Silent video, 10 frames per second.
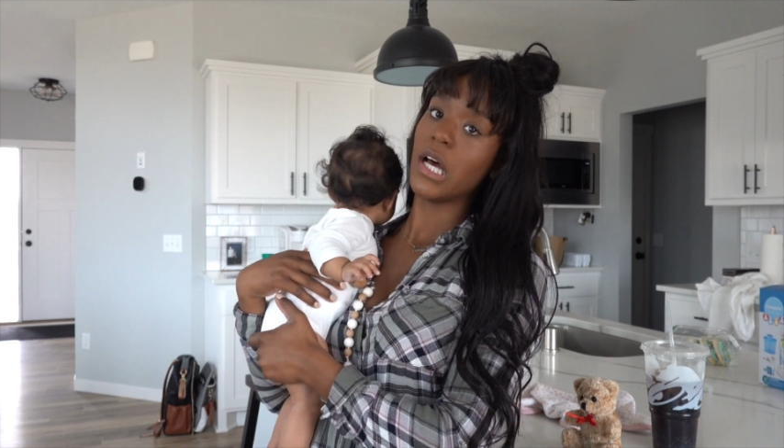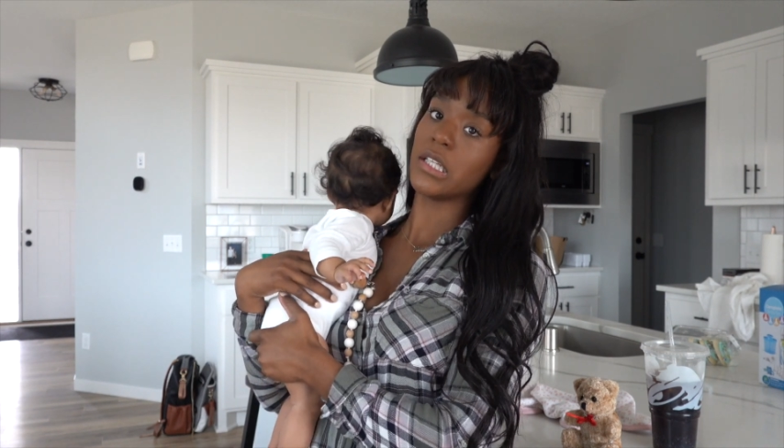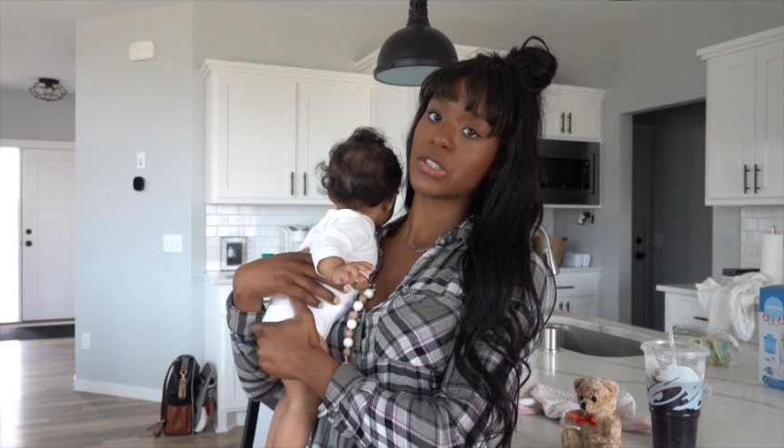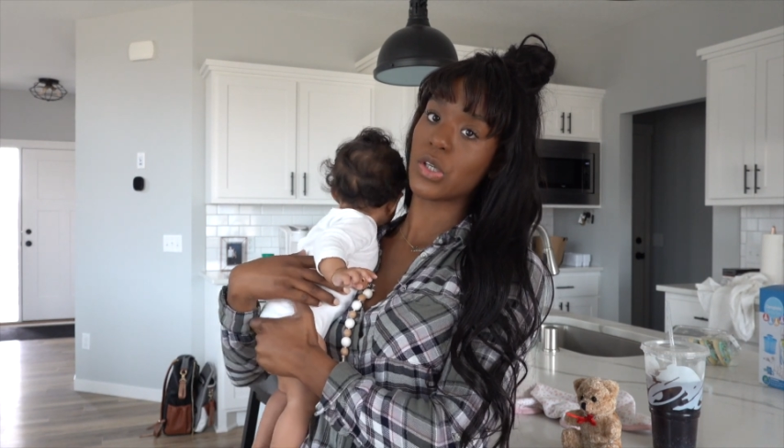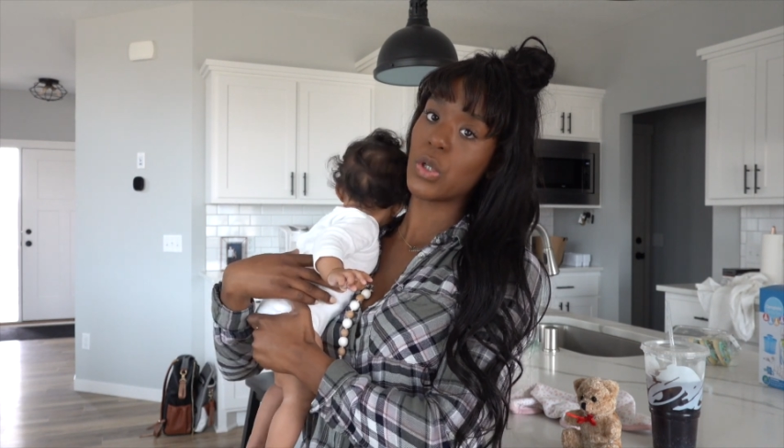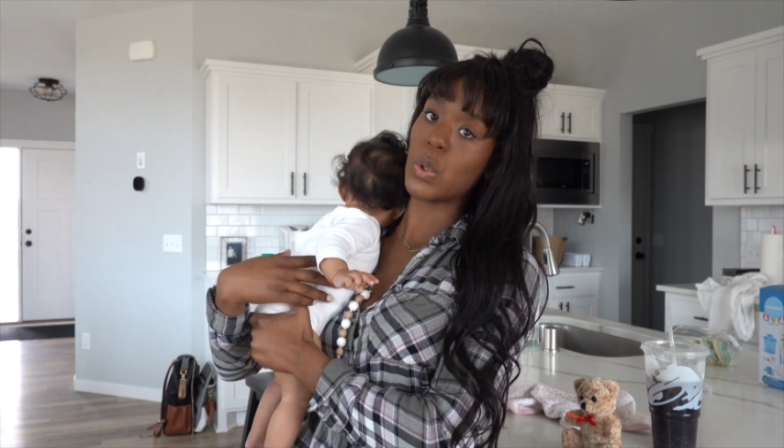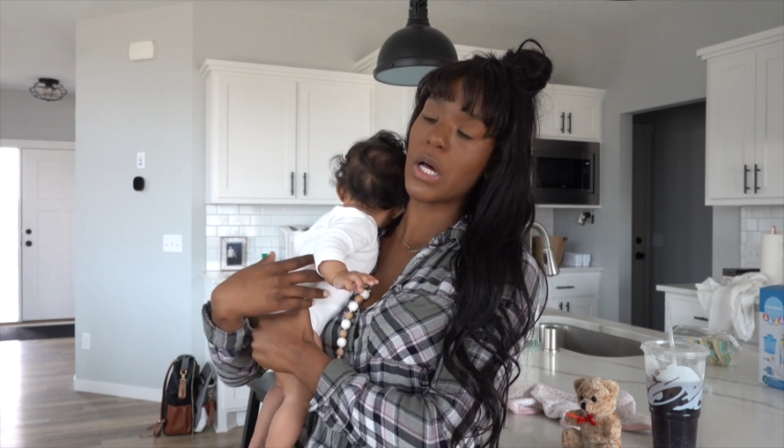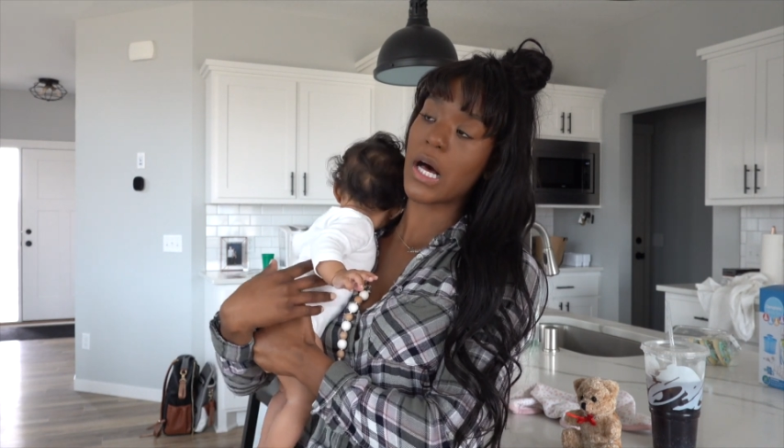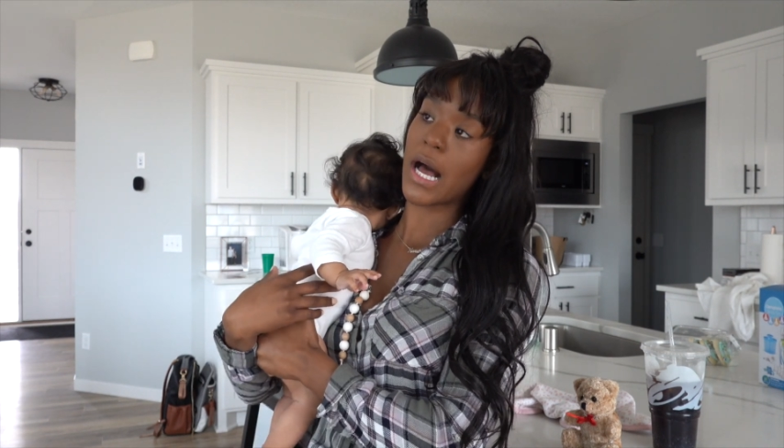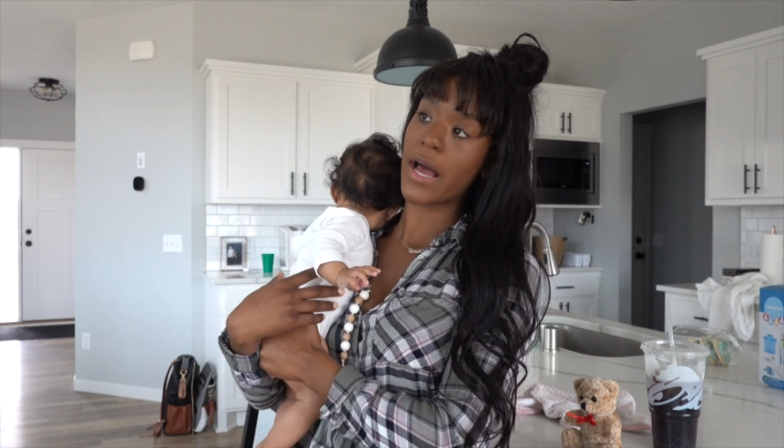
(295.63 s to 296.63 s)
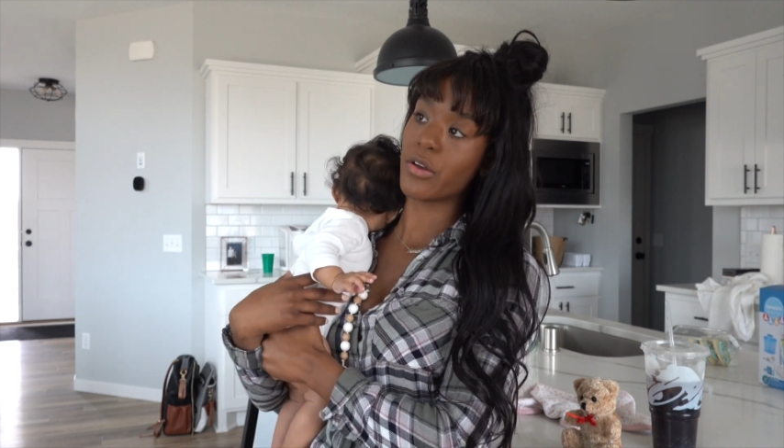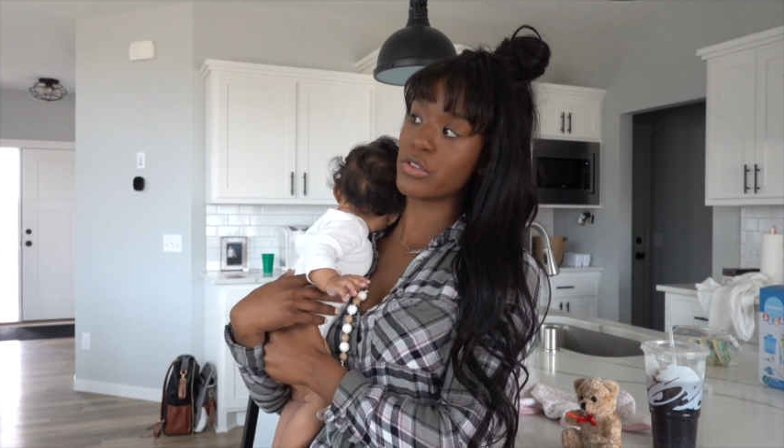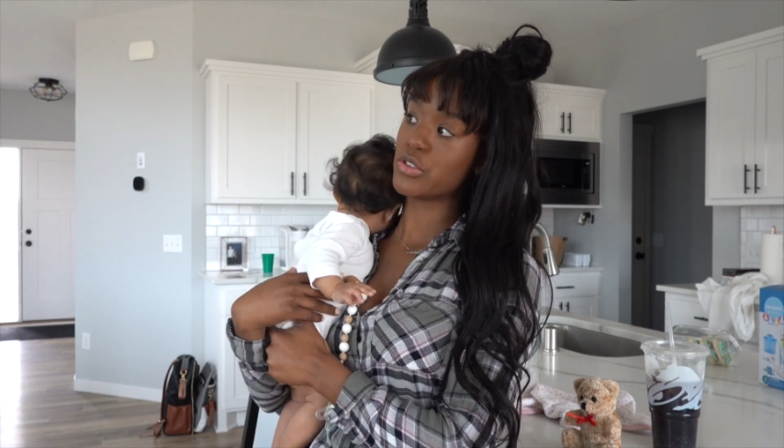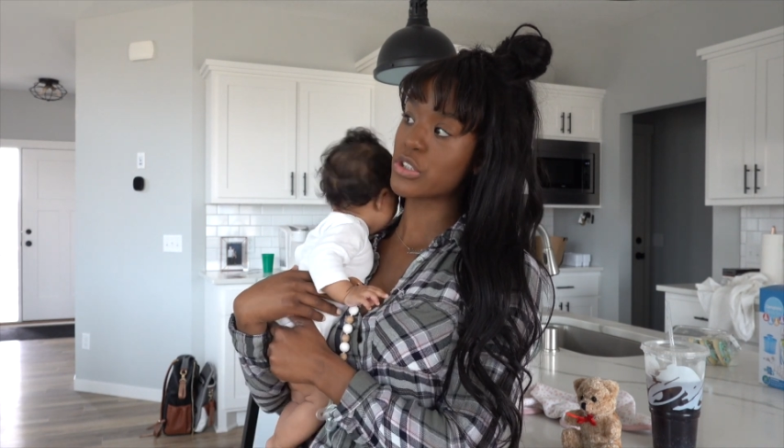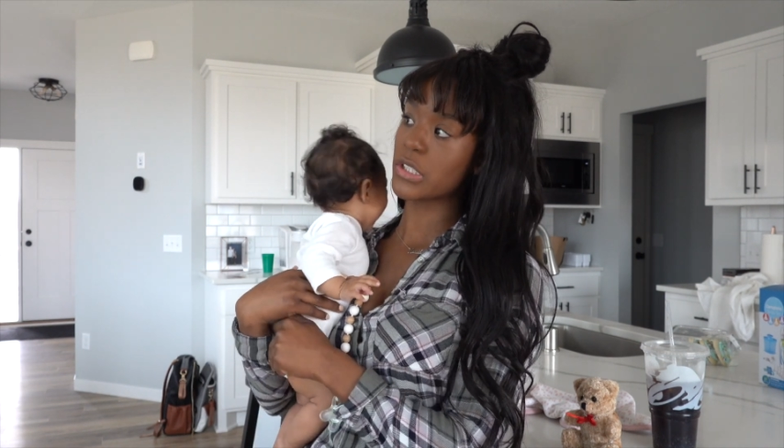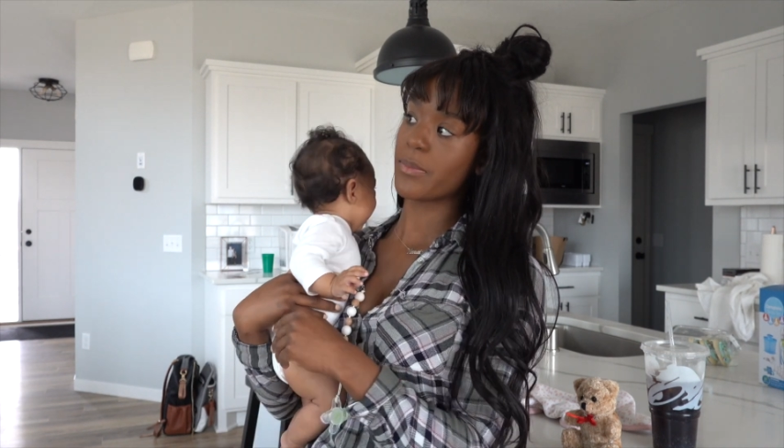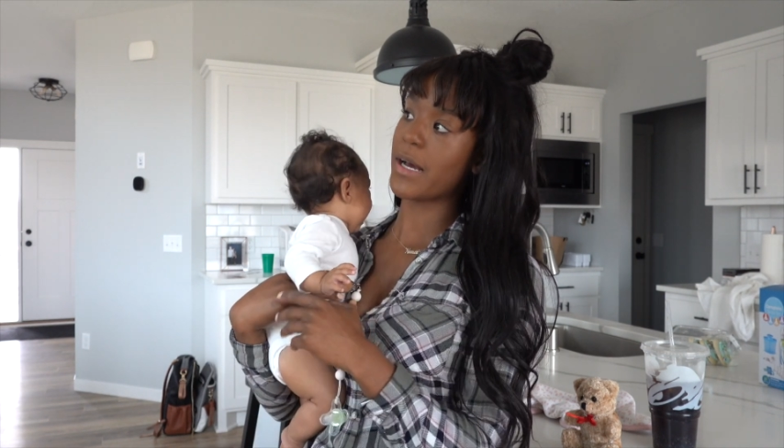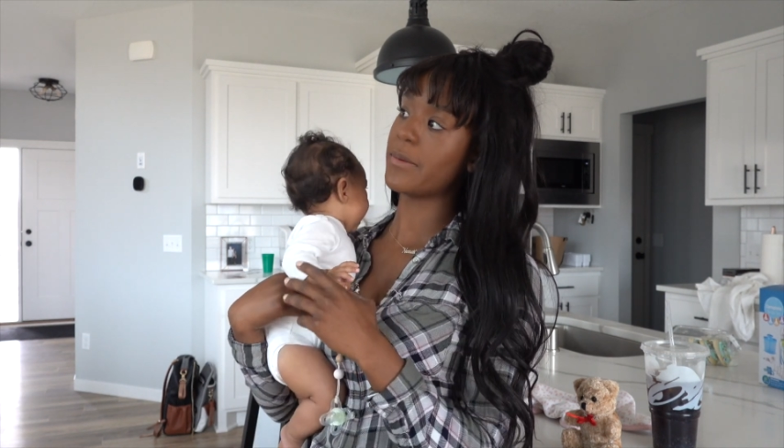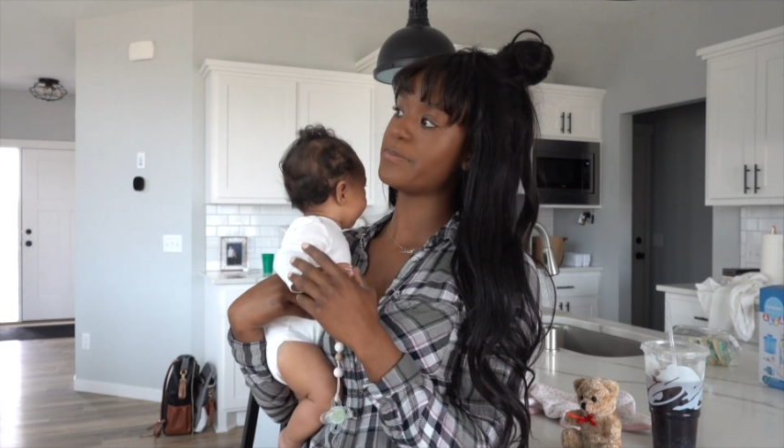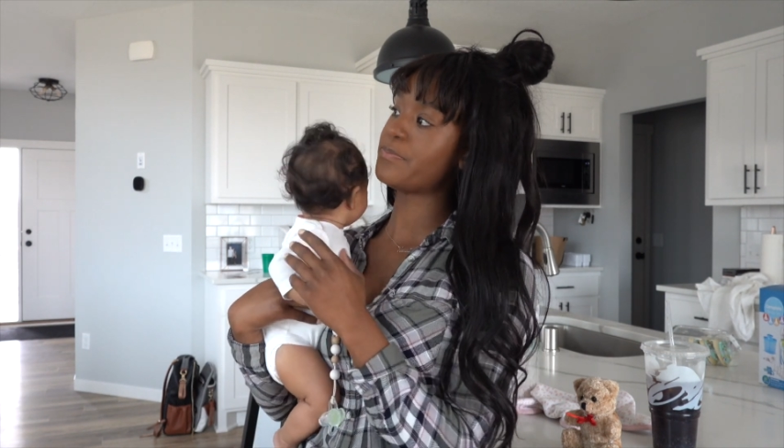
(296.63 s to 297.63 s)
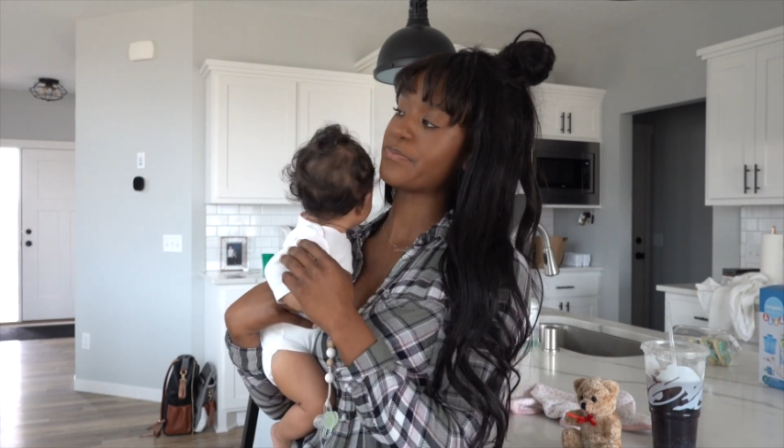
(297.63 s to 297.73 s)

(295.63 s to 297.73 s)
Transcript: so I'll usually pump